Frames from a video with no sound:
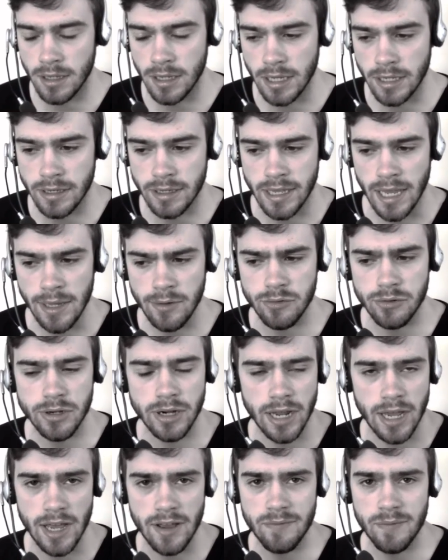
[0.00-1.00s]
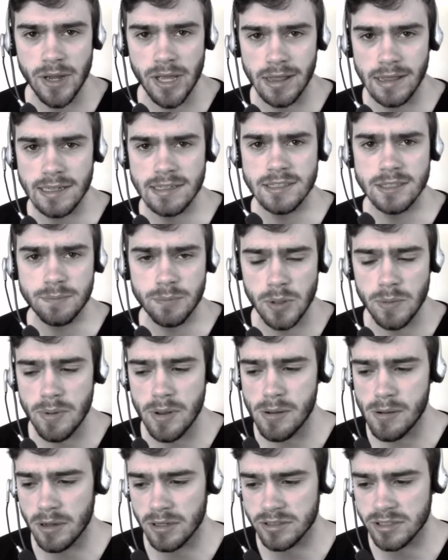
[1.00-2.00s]
the games where I have my Elixir Pump
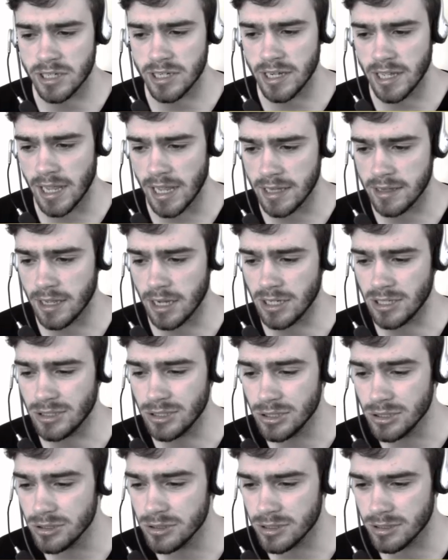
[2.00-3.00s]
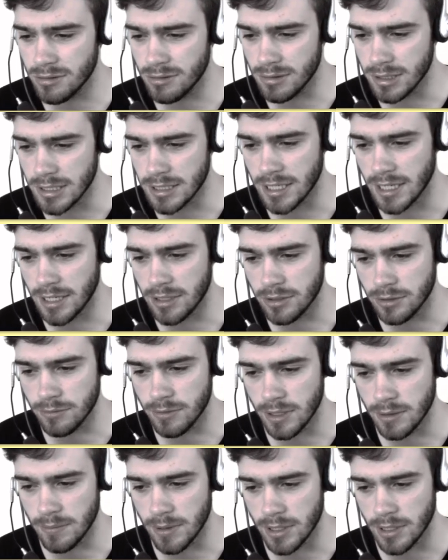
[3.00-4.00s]
in my starting hand, I usually tend to
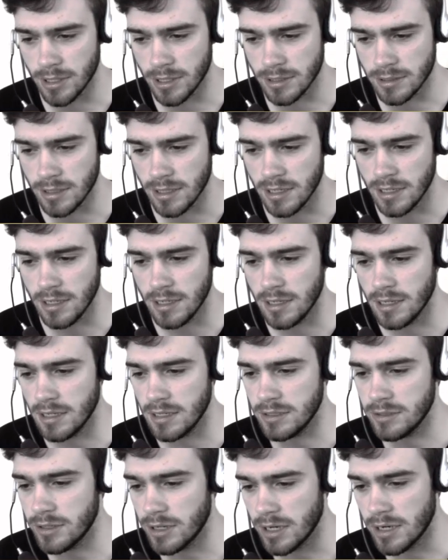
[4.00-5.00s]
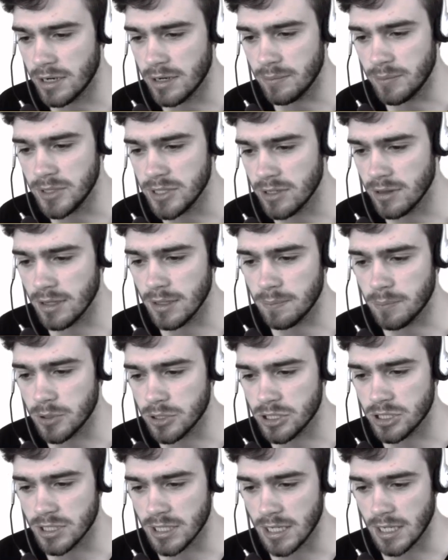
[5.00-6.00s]
win because you are immediately
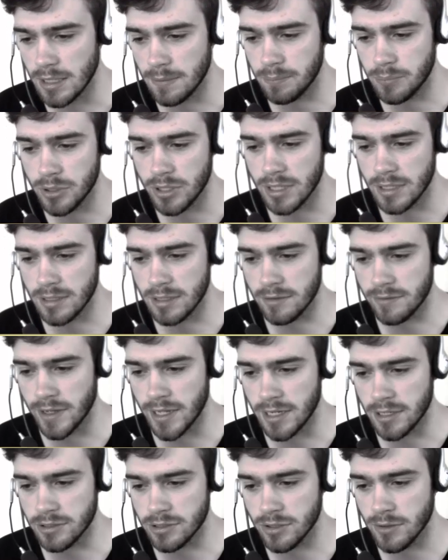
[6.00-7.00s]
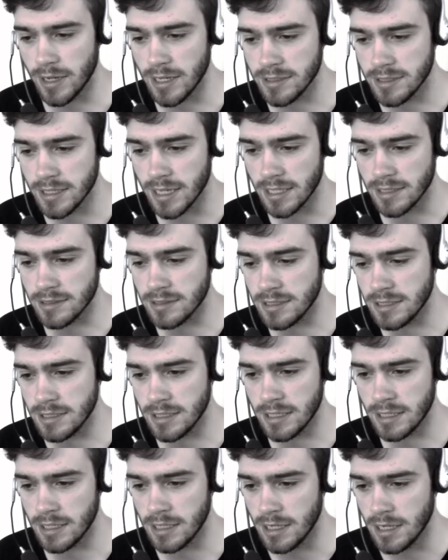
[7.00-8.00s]
put on advantage. So as you can see
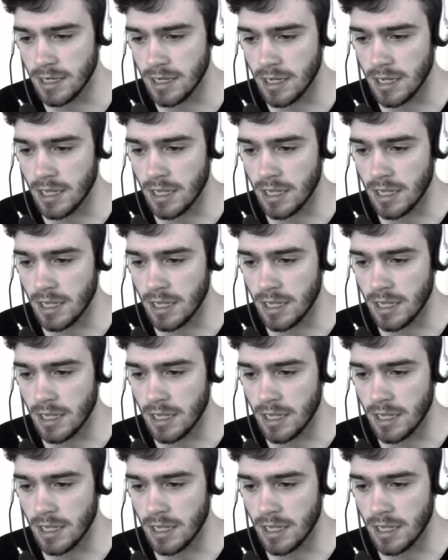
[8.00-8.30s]
there,